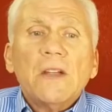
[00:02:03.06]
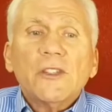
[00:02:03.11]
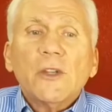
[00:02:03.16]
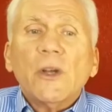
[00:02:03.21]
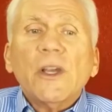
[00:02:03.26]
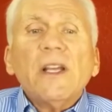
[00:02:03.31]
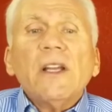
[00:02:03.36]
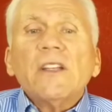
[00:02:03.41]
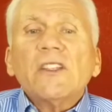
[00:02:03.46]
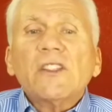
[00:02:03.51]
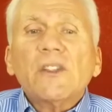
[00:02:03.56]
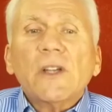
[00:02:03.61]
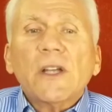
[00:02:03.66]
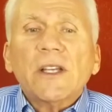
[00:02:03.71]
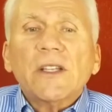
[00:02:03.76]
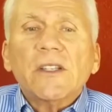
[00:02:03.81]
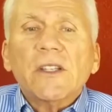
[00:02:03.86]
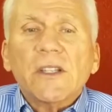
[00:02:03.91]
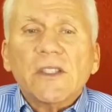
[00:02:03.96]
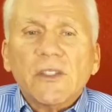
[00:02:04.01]
So again, let's look
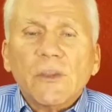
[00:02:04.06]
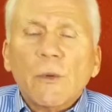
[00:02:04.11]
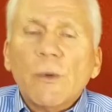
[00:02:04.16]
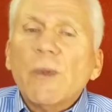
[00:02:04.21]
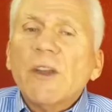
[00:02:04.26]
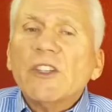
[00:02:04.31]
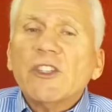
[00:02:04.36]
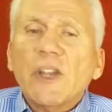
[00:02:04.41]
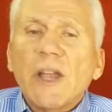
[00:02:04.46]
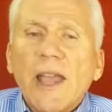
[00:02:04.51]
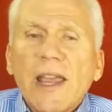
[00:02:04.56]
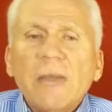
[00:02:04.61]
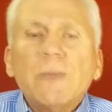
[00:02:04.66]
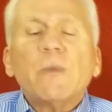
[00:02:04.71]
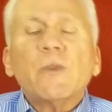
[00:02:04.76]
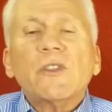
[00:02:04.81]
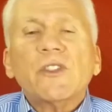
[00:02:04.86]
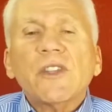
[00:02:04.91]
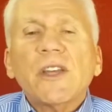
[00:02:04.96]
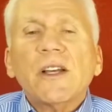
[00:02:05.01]
at this. So we mentioned
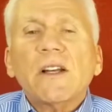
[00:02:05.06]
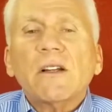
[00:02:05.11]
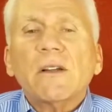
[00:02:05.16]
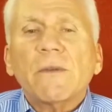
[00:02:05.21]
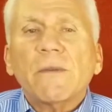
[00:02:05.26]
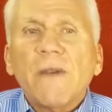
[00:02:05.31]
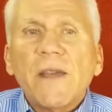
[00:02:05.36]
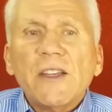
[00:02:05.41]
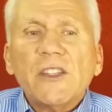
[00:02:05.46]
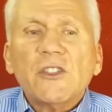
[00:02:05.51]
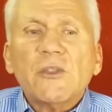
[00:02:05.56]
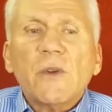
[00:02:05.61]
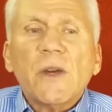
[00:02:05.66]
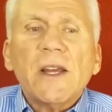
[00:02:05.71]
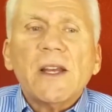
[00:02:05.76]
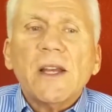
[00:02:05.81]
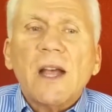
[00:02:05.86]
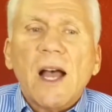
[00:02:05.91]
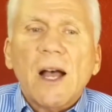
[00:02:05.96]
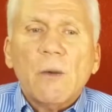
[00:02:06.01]
8% on the face
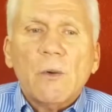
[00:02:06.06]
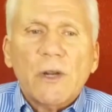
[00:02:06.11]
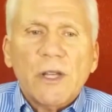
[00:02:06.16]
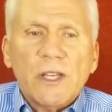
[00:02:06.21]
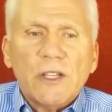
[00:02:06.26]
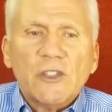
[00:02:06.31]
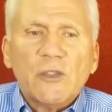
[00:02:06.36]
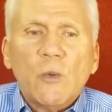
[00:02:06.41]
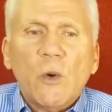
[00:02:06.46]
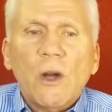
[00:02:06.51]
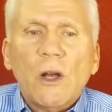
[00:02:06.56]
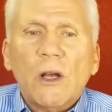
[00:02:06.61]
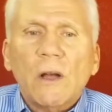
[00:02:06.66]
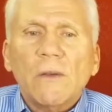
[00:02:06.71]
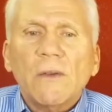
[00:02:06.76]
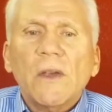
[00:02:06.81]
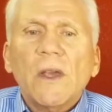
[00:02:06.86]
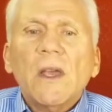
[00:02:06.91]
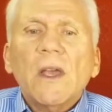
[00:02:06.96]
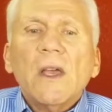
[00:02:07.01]
rate, I want to get
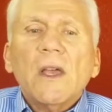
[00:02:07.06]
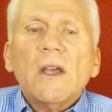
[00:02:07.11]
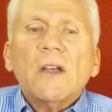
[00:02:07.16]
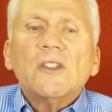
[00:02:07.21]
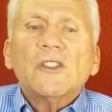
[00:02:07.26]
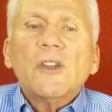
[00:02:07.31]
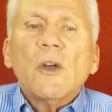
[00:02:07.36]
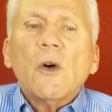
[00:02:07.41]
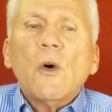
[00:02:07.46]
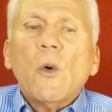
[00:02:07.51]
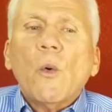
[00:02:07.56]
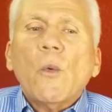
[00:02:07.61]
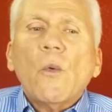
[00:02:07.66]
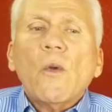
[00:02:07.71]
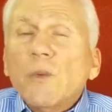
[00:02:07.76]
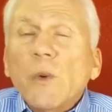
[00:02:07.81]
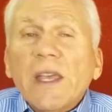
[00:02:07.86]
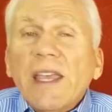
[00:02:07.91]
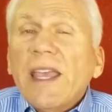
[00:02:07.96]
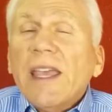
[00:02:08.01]
12. So
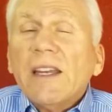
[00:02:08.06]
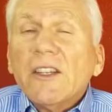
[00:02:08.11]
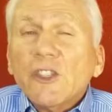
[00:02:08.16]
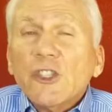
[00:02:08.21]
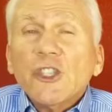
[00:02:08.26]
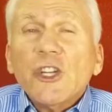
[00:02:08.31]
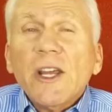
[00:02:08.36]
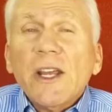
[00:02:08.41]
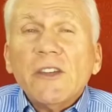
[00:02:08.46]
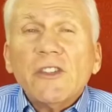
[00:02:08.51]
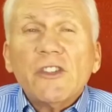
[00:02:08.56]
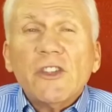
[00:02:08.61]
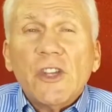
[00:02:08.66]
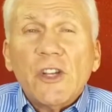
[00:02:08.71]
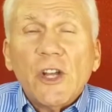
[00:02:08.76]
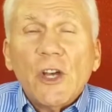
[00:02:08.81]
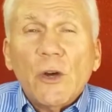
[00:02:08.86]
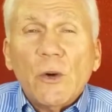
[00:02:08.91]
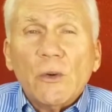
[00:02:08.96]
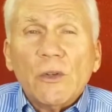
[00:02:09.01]
we can't change the
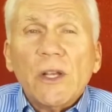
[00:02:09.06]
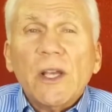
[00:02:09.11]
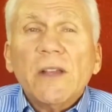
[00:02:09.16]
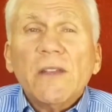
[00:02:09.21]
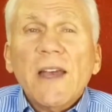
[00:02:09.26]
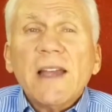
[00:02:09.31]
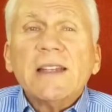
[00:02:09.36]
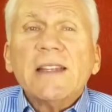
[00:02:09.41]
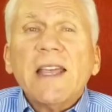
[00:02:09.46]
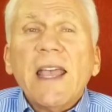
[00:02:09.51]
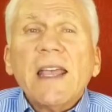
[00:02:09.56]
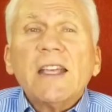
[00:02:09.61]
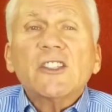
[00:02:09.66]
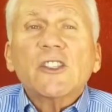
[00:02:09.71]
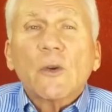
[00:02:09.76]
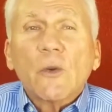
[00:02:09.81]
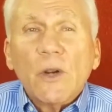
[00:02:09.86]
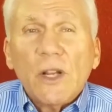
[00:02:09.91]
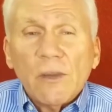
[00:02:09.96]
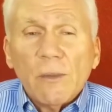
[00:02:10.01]
note. That cake's
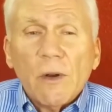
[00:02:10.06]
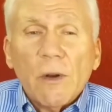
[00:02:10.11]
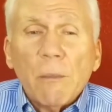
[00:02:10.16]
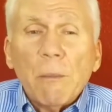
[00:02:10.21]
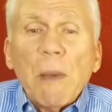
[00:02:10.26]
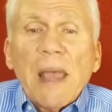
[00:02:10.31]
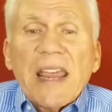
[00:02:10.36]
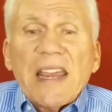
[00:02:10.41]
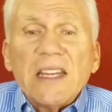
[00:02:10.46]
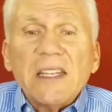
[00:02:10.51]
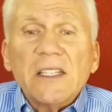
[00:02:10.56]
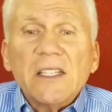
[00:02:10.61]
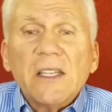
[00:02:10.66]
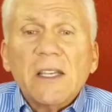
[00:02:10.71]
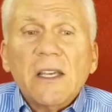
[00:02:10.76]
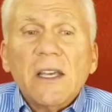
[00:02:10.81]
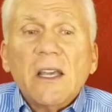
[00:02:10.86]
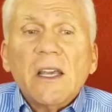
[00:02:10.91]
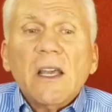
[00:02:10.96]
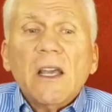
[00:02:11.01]
already been baked.
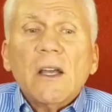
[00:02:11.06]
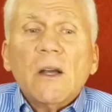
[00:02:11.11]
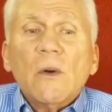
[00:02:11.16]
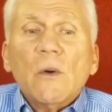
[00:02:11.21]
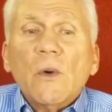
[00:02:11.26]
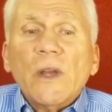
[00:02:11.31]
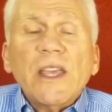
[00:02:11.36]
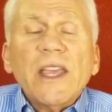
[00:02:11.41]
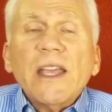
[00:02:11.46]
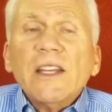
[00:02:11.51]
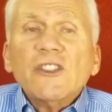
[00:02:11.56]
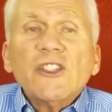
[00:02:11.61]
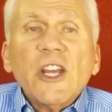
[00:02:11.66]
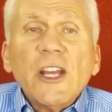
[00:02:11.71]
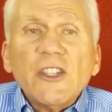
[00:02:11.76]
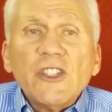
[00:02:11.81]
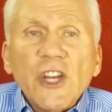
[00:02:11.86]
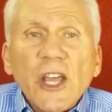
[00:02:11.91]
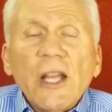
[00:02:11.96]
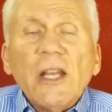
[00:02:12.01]
We can't
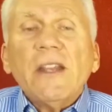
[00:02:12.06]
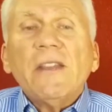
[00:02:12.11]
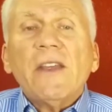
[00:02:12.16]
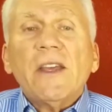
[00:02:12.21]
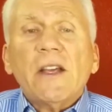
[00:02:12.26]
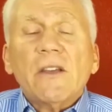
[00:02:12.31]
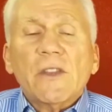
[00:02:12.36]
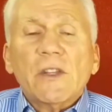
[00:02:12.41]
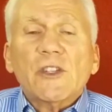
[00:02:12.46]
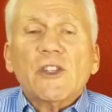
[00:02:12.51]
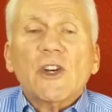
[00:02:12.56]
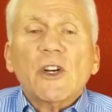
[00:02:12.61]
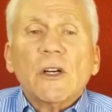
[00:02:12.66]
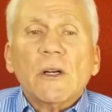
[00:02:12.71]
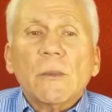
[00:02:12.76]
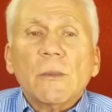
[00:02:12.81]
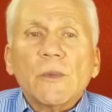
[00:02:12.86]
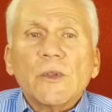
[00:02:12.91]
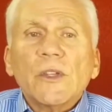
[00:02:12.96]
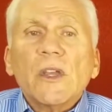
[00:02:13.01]
change anything on the
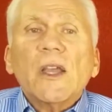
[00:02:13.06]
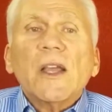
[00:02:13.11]
terms.